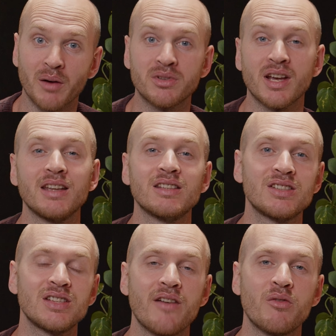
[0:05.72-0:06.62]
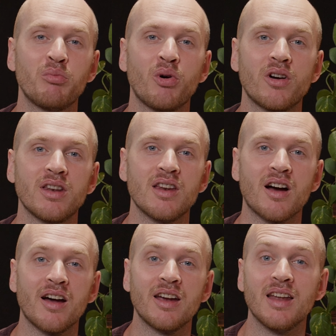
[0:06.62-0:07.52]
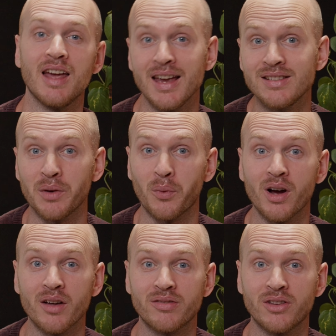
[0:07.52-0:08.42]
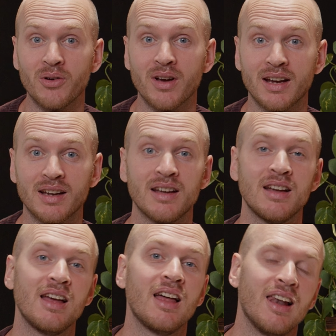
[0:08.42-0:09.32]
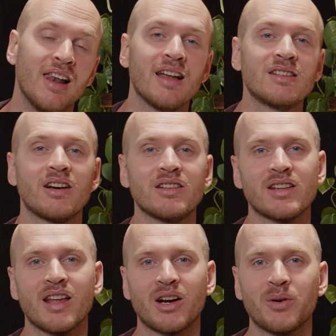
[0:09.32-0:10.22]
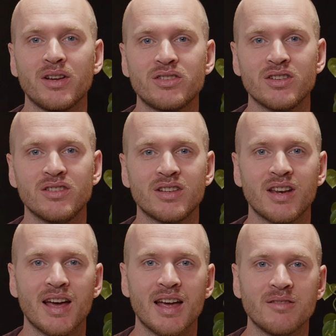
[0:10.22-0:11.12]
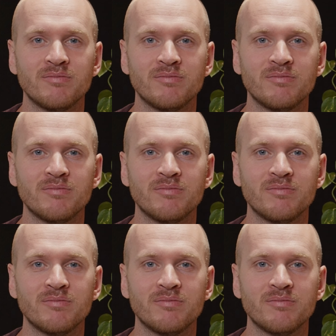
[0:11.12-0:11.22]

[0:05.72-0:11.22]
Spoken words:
Update 7.9, is it worth doing? Let's answer that question today.